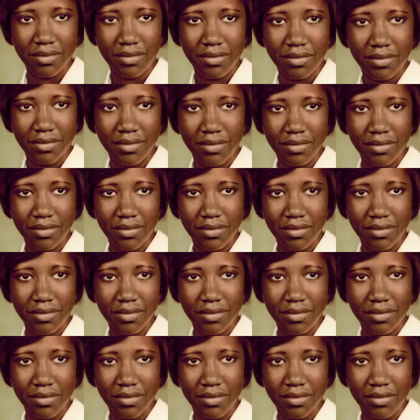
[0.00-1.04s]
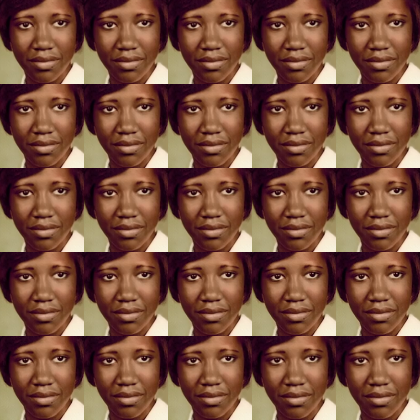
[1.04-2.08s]

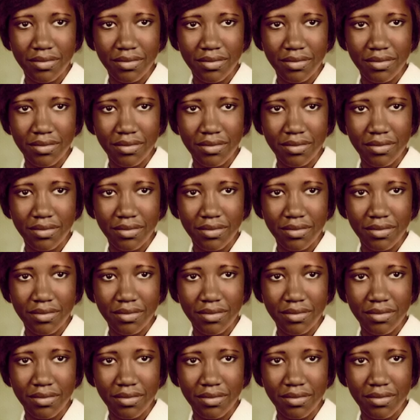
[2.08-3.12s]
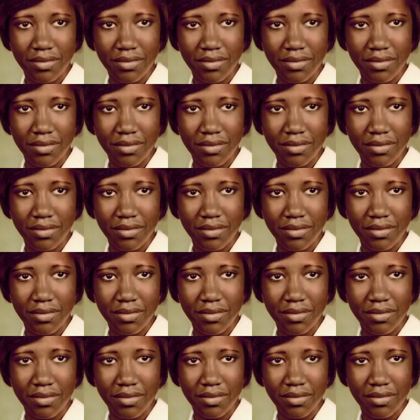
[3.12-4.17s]

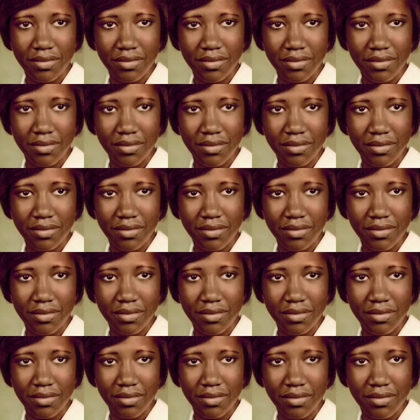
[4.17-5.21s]
No words are spoken by the person on screen.